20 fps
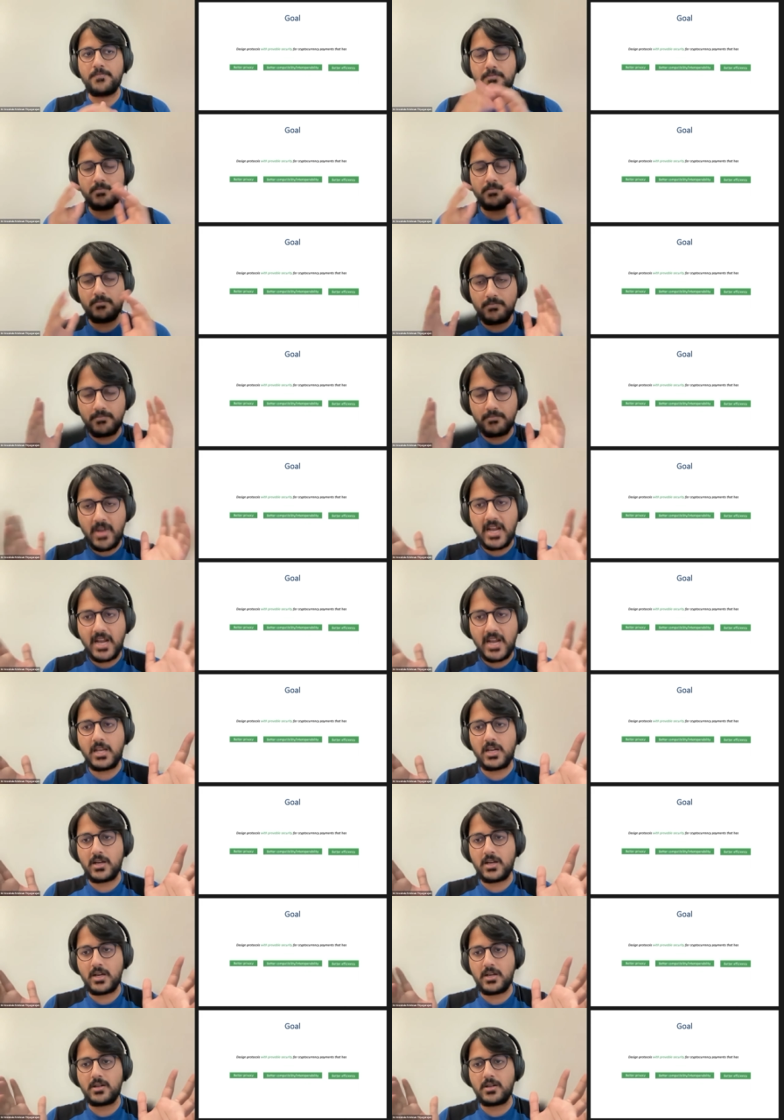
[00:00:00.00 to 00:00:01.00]

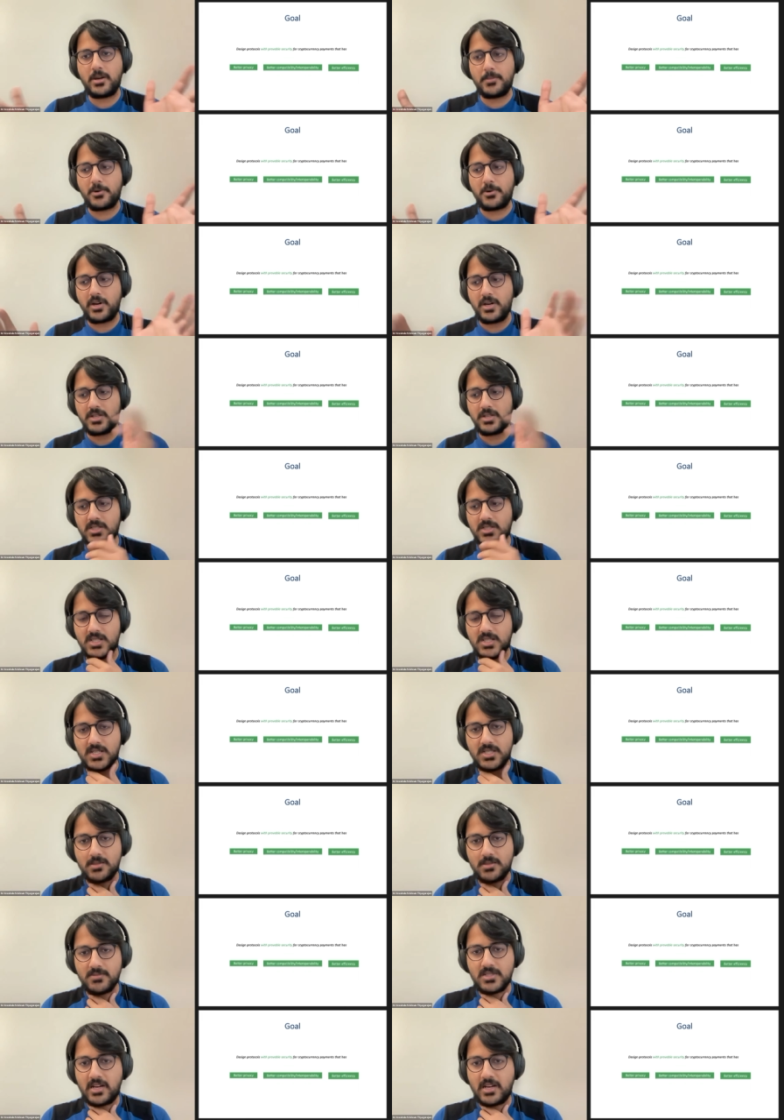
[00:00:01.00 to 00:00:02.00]
many cryptocurrency
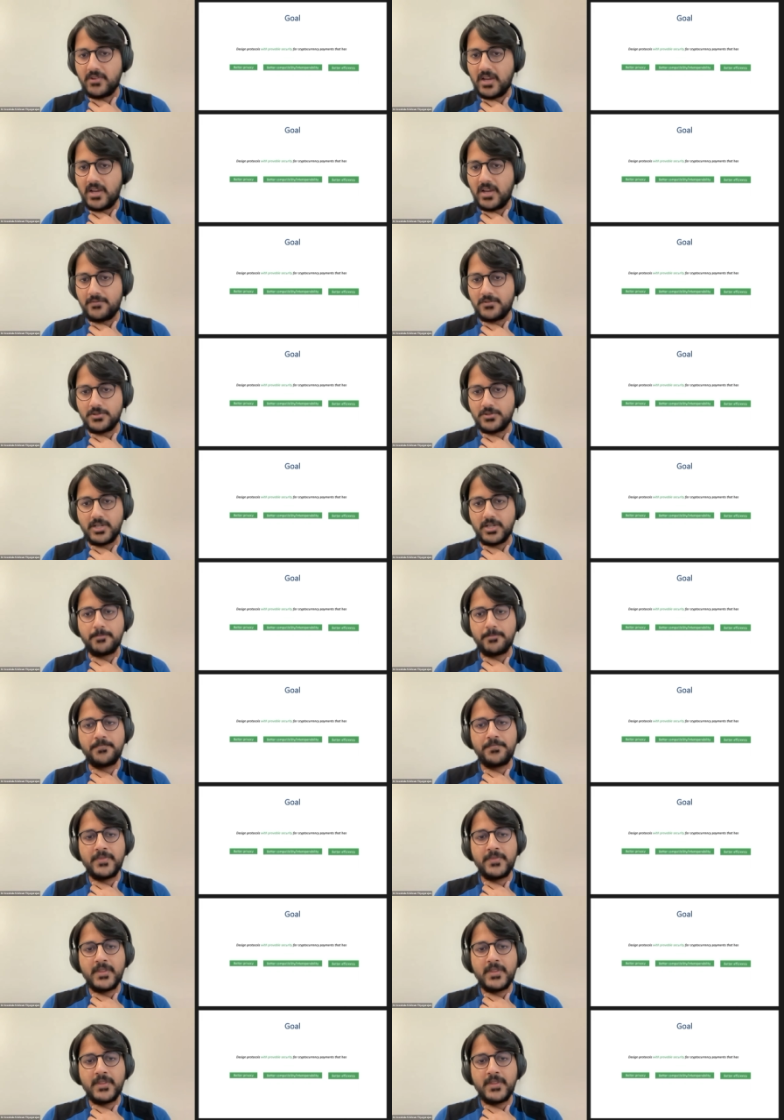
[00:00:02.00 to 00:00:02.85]
systems that we have today.